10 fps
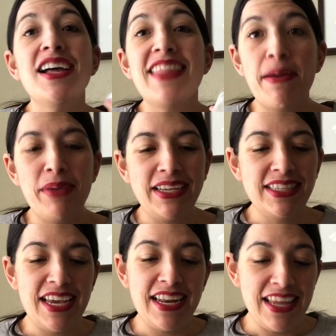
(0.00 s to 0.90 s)
That being
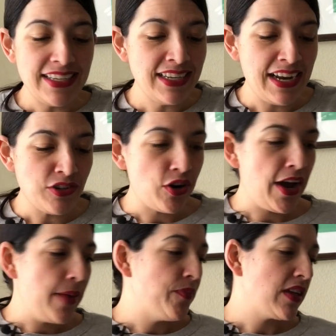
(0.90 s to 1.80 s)
said, these are now
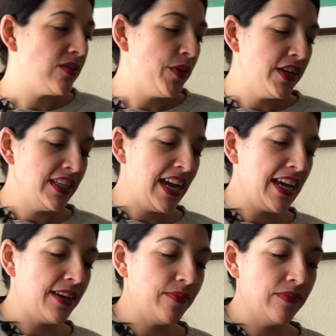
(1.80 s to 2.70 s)
dry. So what we're going to
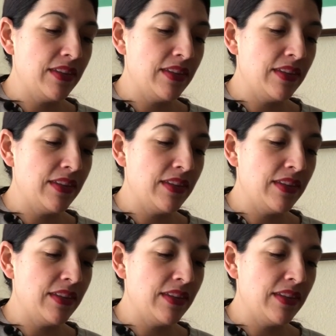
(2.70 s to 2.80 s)
take